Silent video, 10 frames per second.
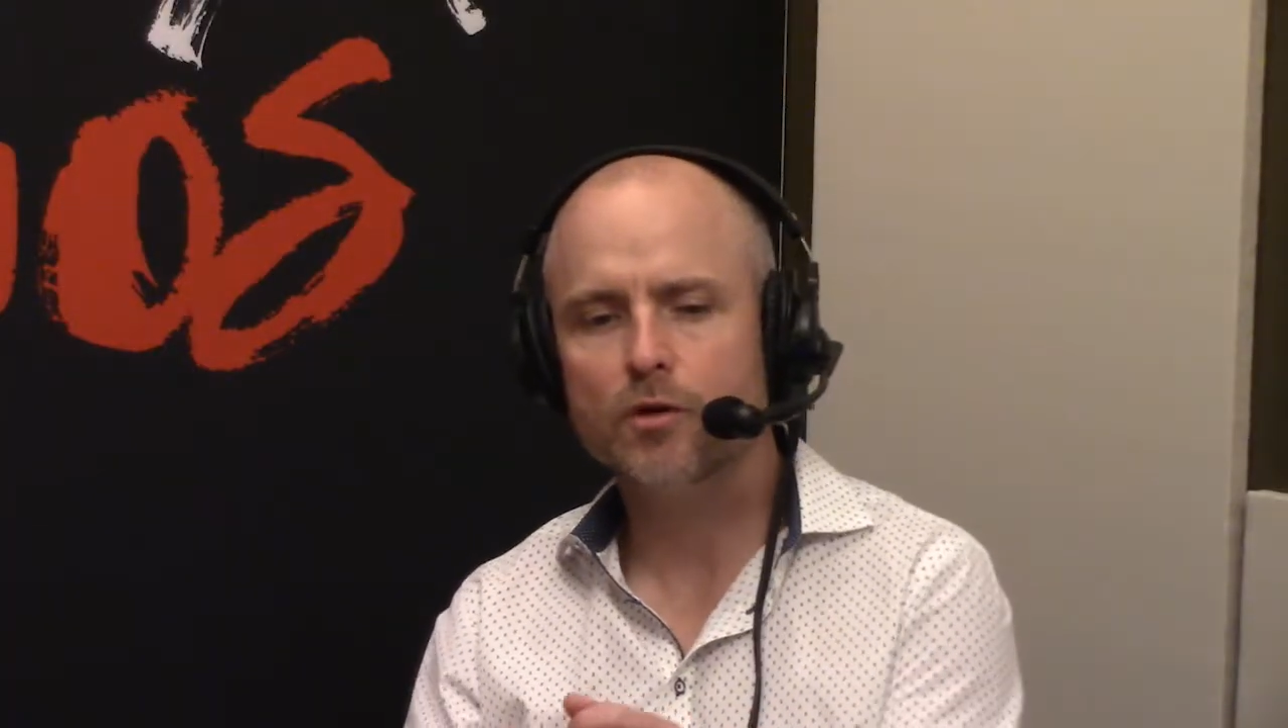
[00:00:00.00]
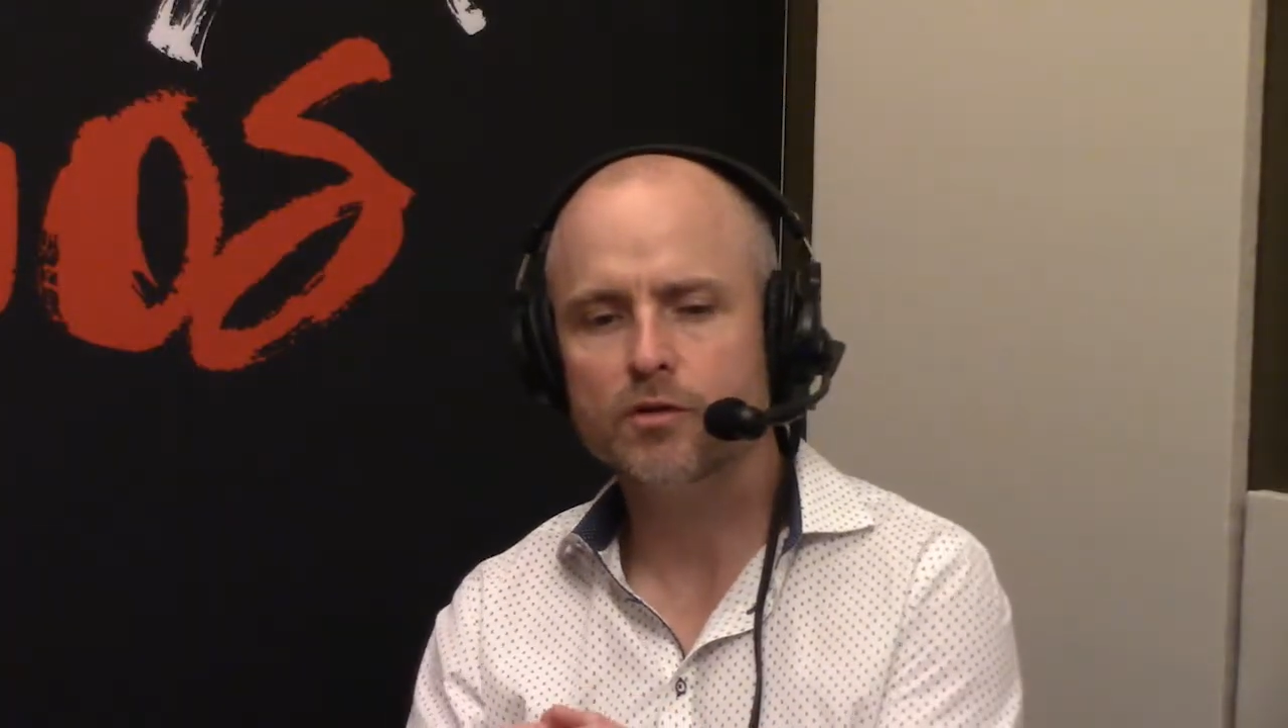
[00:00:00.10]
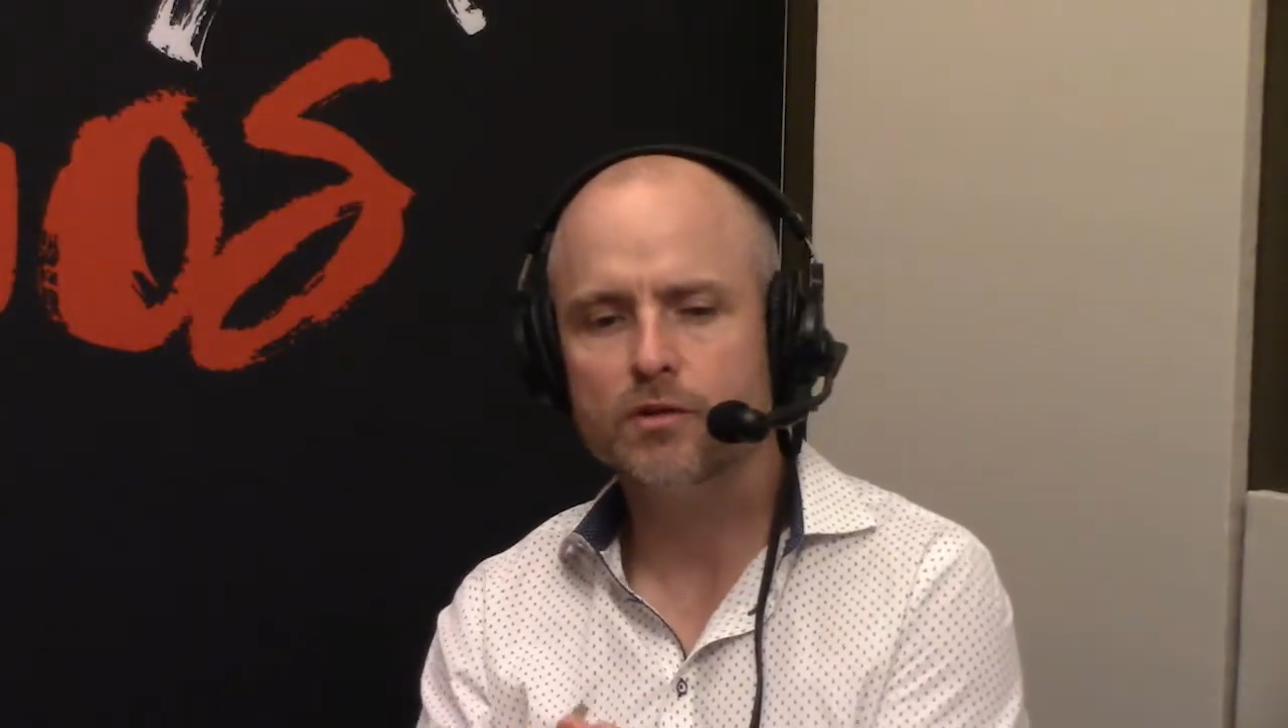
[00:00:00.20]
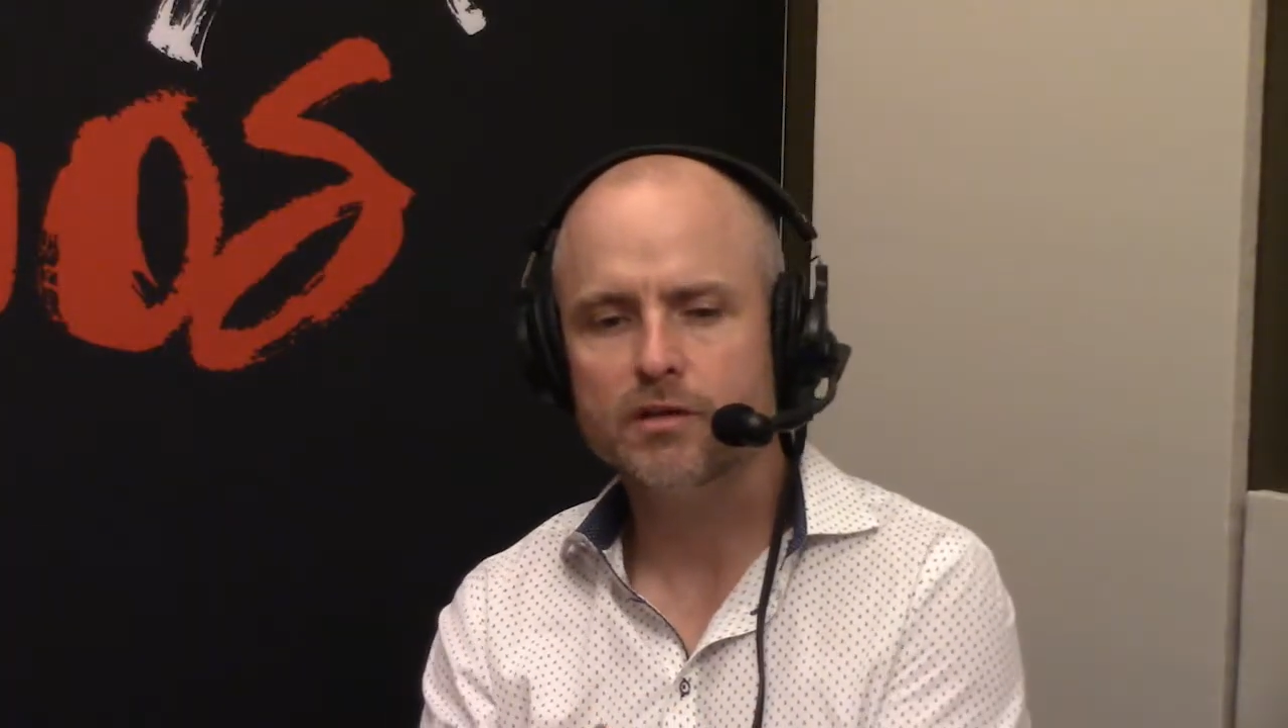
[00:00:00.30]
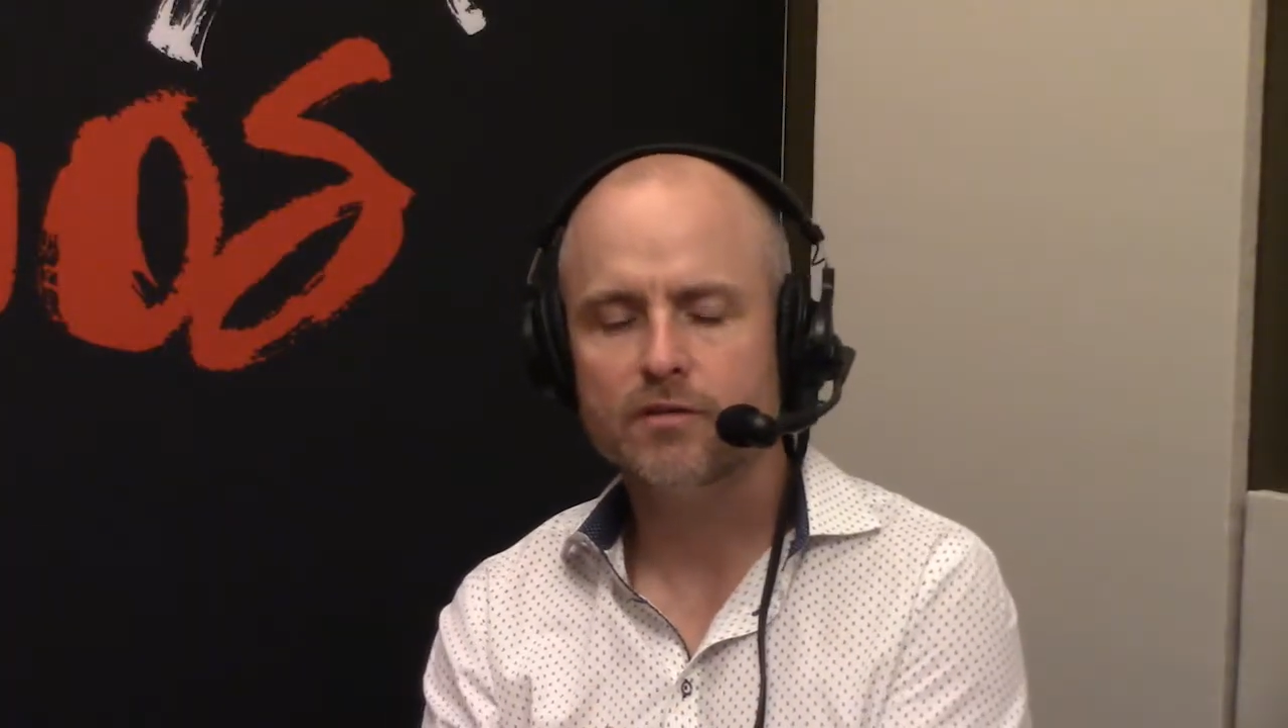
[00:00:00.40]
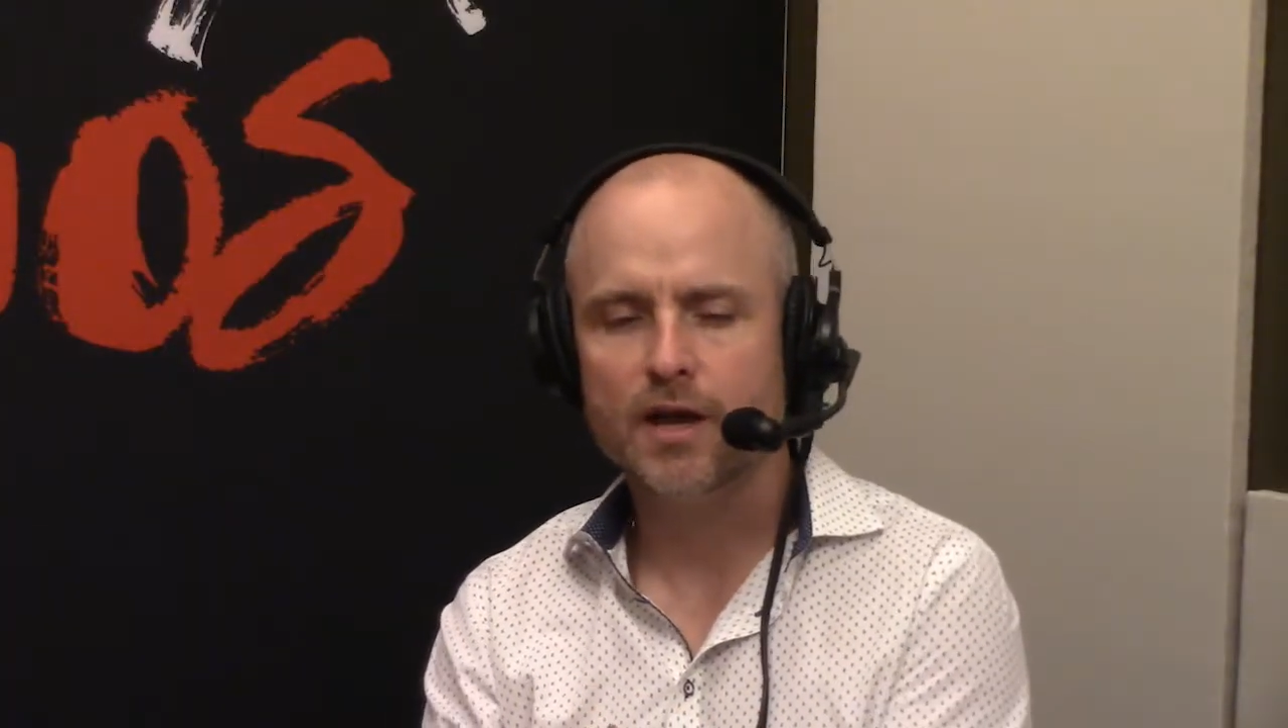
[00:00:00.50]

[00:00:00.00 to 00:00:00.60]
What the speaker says: you need to